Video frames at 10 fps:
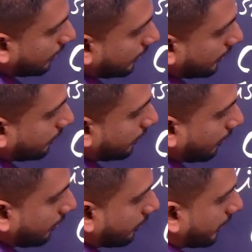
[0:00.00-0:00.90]
these
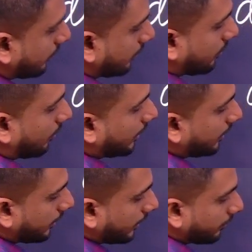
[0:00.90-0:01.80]
flower braces or
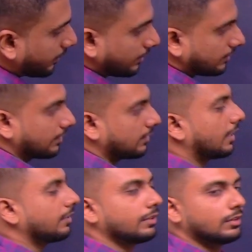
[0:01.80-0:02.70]
curly braces
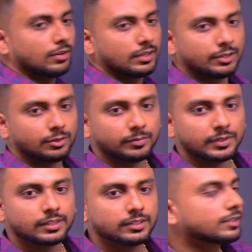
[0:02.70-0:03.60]
that we call it to
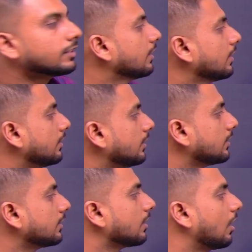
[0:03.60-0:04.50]
be, this
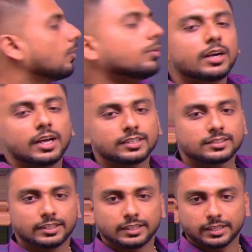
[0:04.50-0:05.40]
is how a
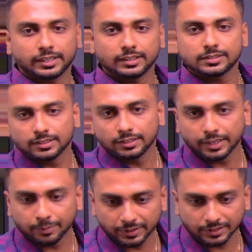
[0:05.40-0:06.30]
set is
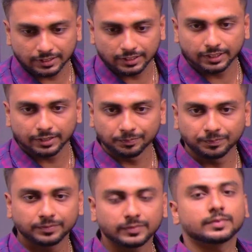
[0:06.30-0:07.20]
represented.
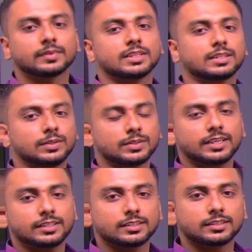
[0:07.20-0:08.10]

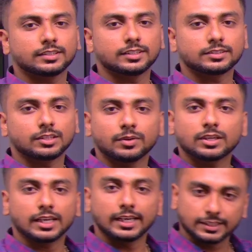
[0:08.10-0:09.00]
Okay, this is how a
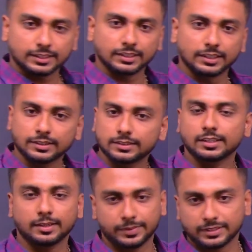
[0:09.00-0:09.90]
collection is
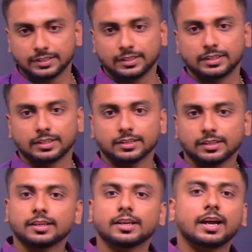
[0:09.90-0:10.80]
represented
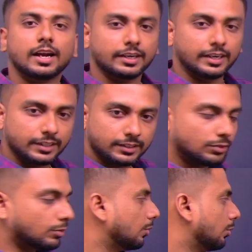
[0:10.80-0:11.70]
and it is
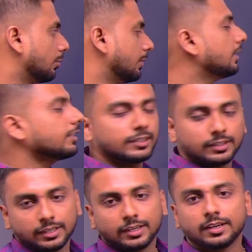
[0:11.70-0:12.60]
known to be
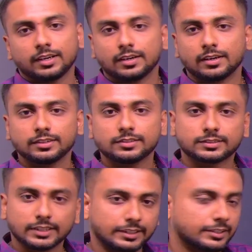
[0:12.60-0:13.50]
a
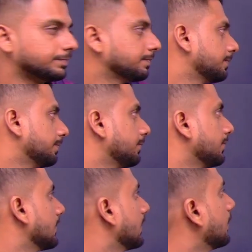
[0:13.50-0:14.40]
set.
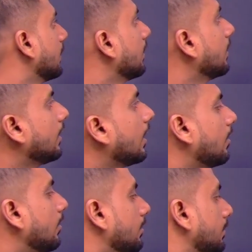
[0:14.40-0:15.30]

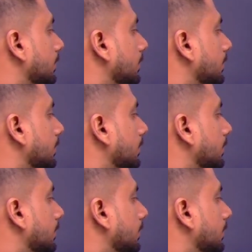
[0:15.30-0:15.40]
Now